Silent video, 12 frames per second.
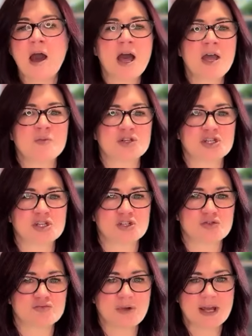I would
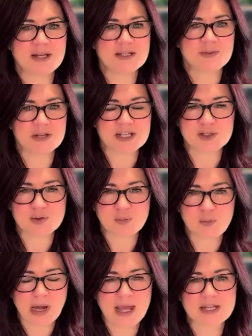just randomly
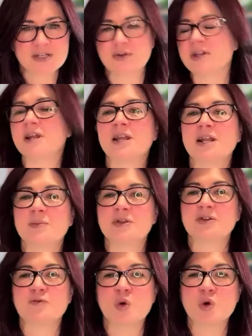splatter in a little bit
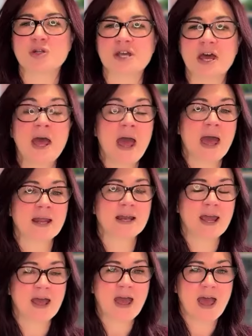of water
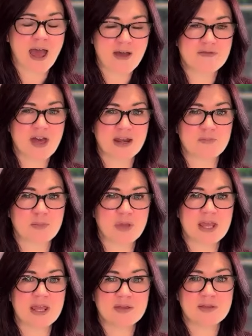and have that
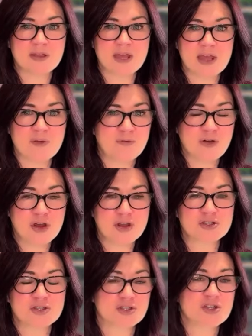be the
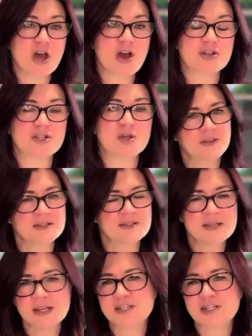first start that
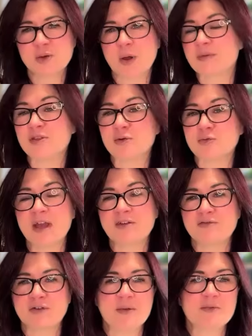sets you up in the right
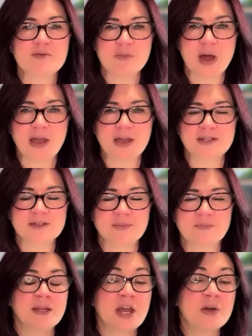frame of mind.
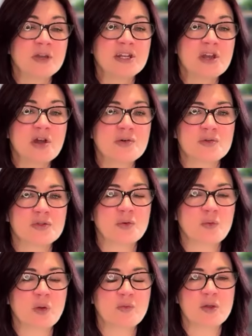Now we know
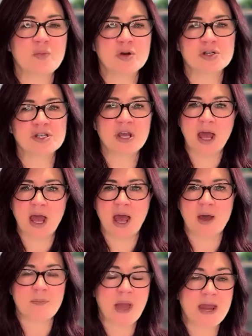that when we put
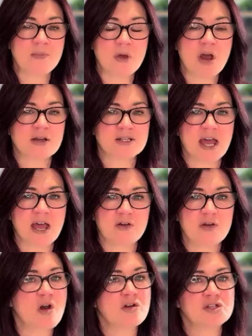a paint mark
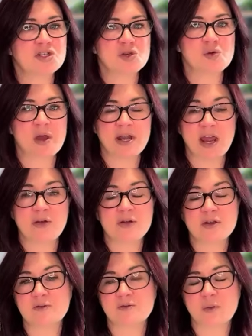down onto an
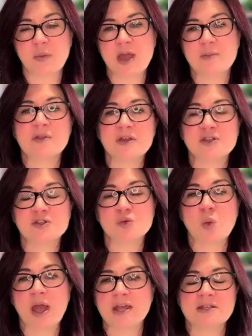area of the paper that is
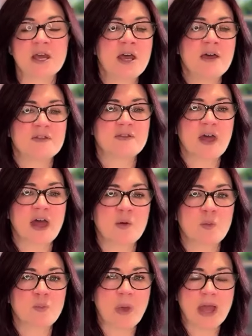wet,
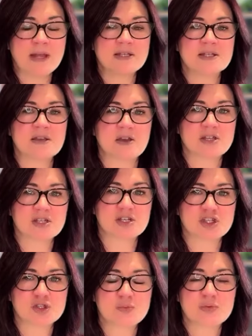that paint is going to
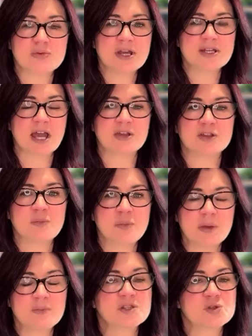spread out, the
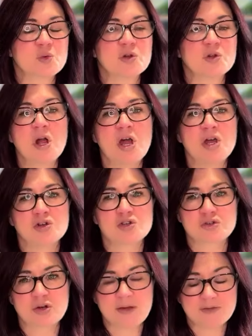pigments will
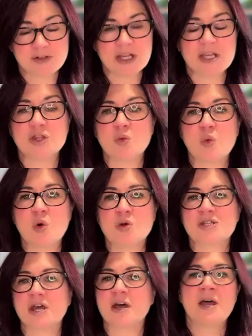travel in the
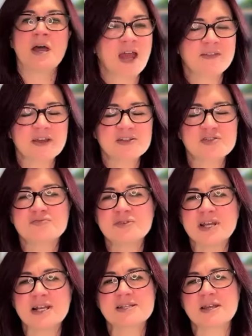water. And that's
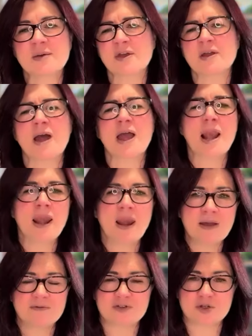really something I
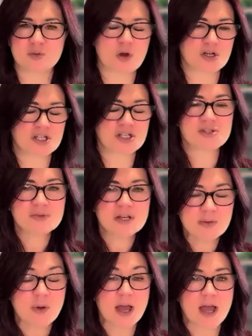love to watch. It's
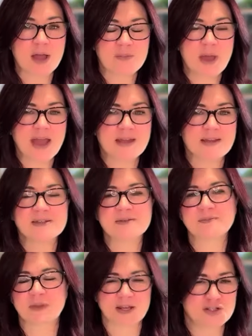really why I paint.
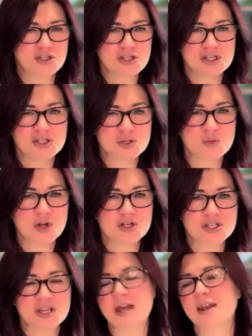It's just to
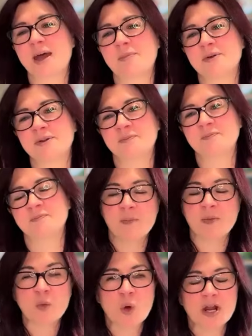watch that happen.
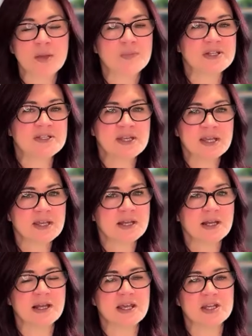But what I
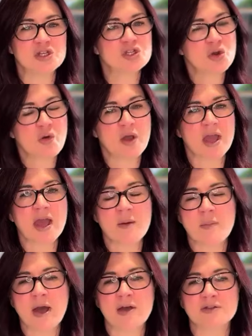particularly enjoy
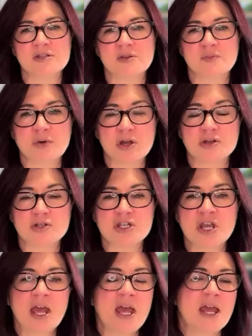about this approach
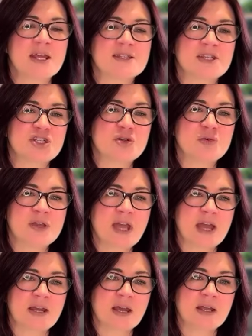is that you
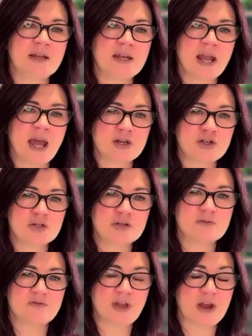get a
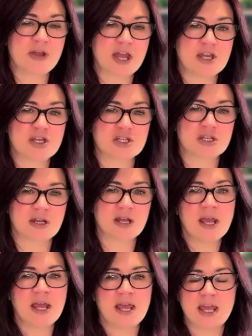natural variation
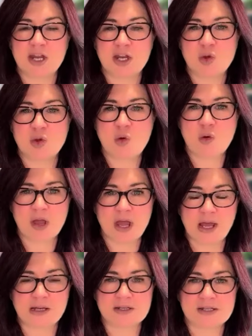in your
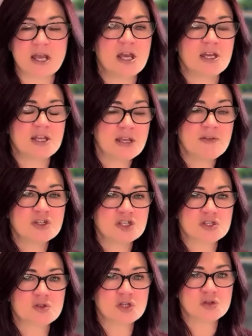colours. Even
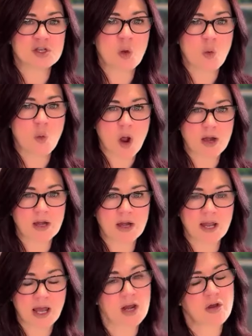just using one
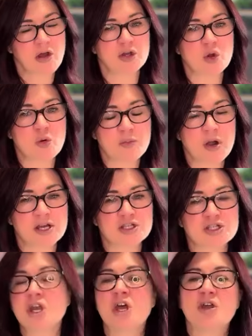colour on your
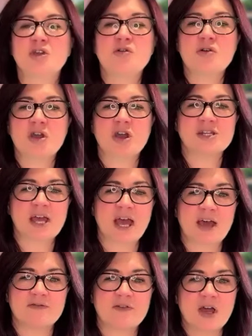brush, you're going to
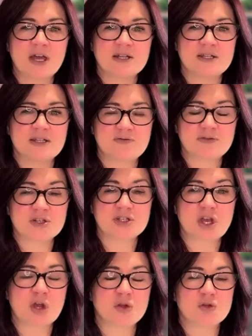have different
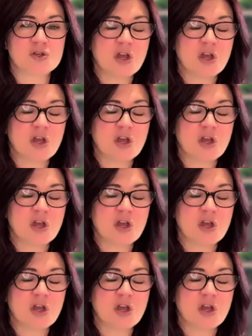tones.